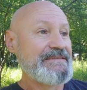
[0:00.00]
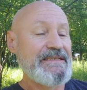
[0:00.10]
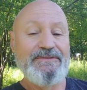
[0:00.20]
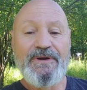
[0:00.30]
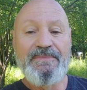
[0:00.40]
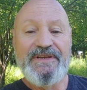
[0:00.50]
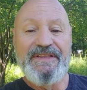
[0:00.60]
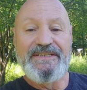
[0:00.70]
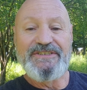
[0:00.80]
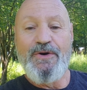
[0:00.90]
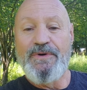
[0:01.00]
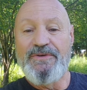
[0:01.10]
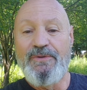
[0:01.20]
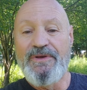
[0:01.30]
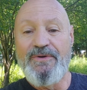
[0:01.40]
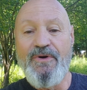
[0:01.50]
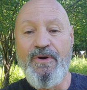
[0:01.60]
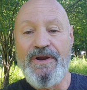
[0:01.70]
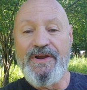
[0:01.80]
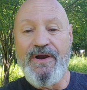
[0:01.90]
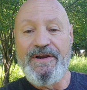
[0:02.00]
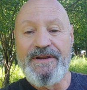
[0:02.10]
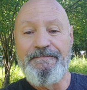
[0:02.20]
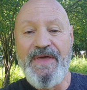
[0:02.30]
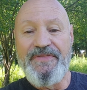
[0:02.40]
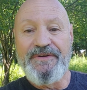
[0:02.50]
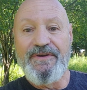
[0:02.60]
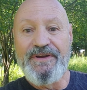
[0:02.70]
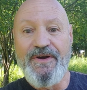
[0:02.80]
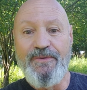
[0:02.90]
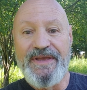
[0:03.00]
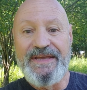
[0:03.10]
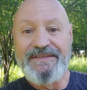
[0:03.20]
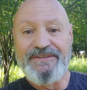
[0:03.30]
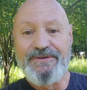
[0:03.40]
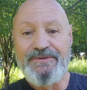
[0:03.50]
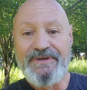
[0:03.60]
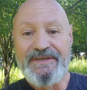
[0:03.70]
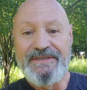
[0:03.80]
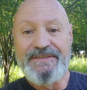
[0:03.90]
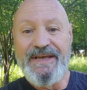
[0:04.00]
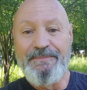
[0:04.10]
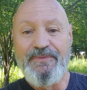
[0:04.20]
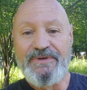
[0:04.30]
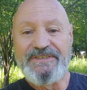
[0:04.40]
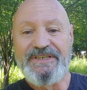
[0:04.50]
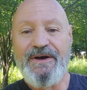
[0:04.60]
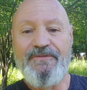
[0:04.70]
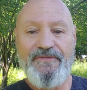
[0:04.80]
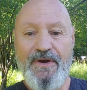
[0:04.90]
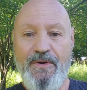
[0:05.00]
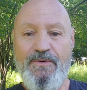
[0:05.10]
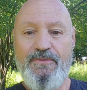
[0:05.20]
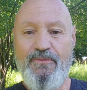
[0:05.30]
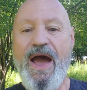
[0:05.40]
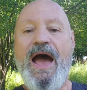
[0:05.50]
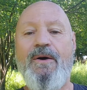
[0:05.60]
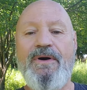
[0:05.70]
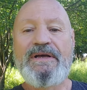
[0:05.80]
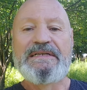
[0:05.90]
See, normally they just go into a little courtyard. Now they're going to go into the temple itself. Wow.